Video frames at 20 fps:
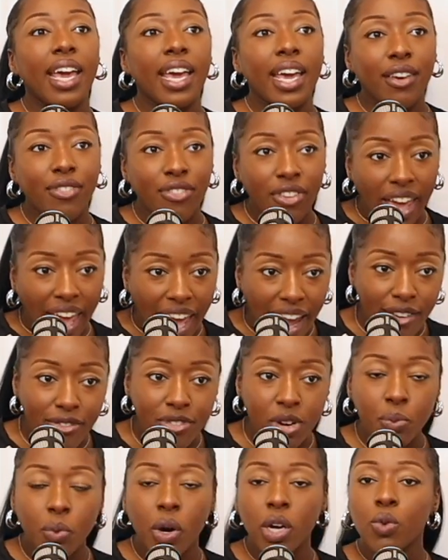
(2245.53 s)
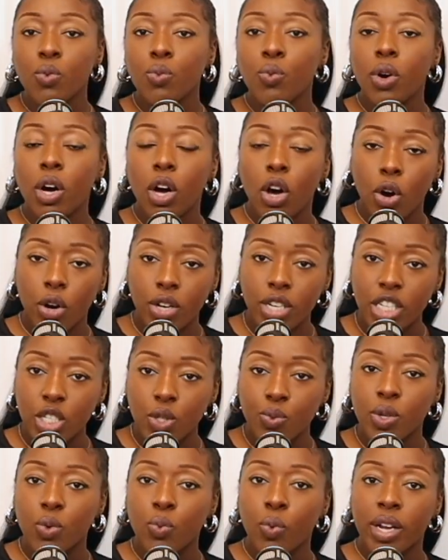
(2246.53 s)
If everyone were
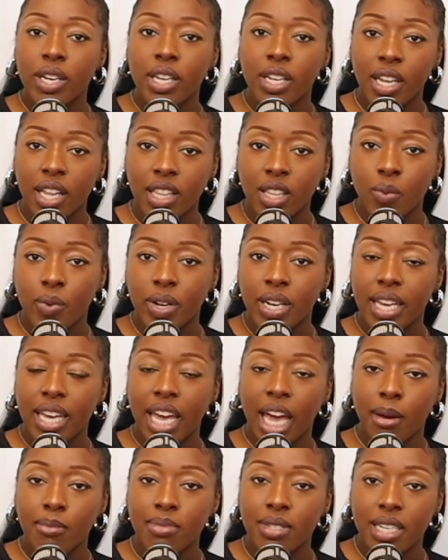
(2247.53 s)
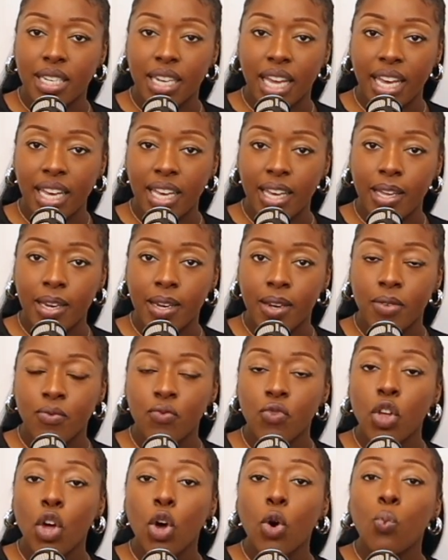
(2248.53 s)
honest with one another when it came to dating,
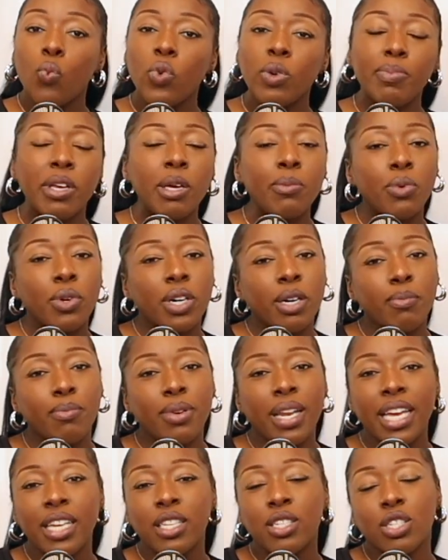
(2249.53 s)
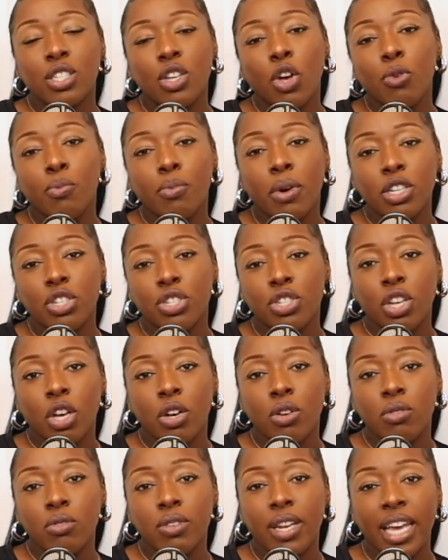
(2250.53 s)
would people complain so much
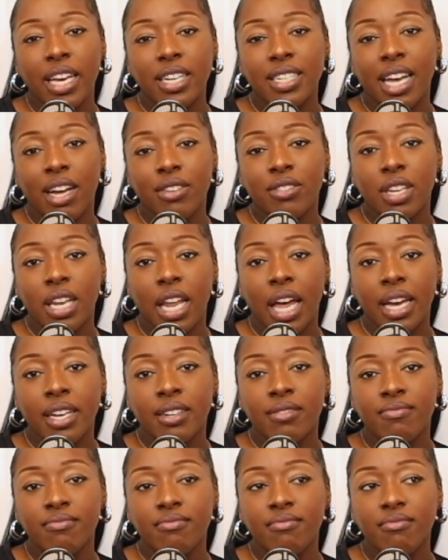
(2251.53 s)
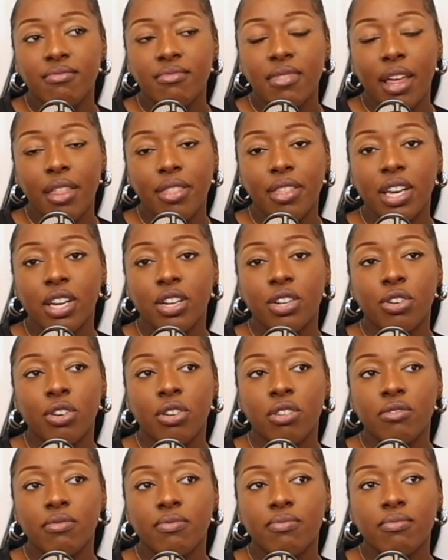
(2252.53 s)
so later down the line? I think
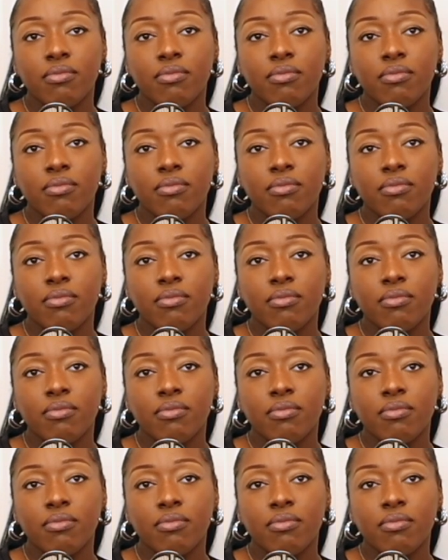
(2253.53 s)
not.